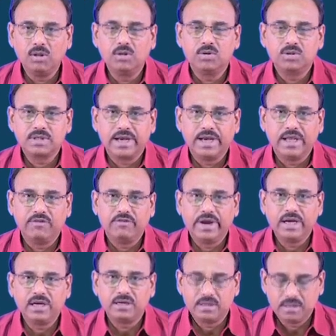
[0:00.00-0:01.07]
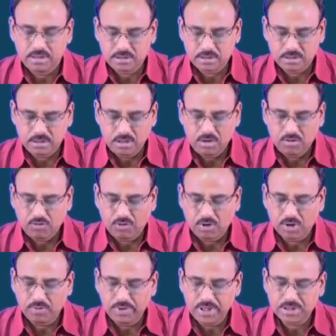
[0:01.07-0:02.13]
those training vectors for
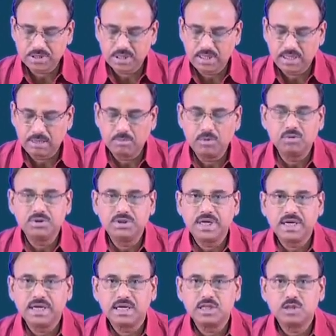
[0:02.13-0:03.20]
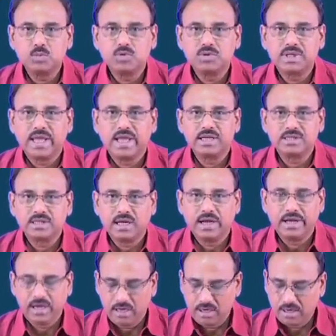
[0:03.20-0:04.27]
which W j transpose x
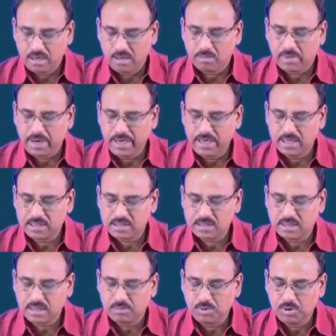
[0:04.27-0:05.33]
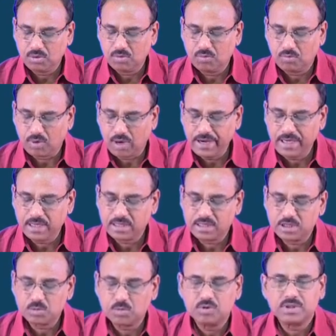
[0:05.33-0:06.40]
I minus W y
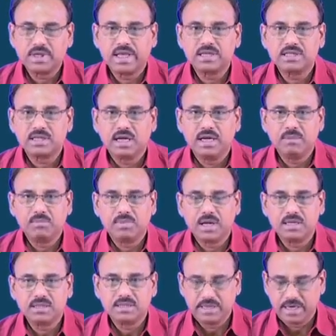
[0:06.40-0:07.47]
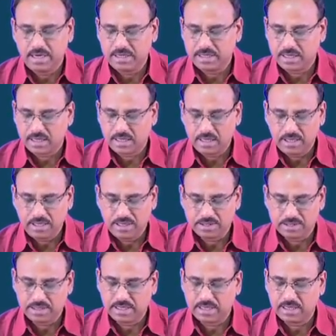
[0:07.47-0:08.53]
transpose x I plus delta is
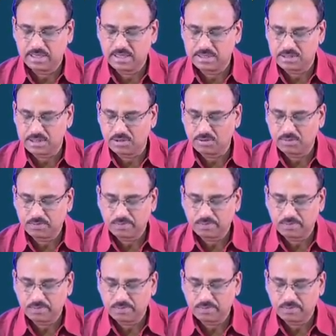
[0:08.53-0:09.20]
greater than 0.